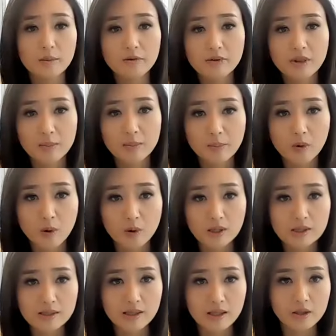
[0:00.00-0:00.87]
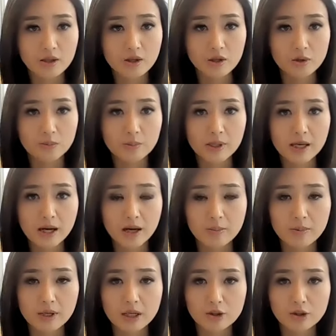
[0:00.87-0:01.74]
of the points that could
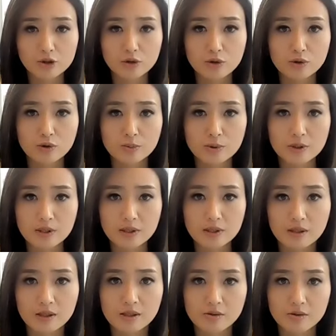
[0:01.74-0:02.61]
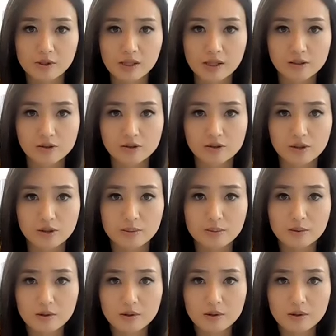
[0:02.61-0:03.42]
become issues in this relationship?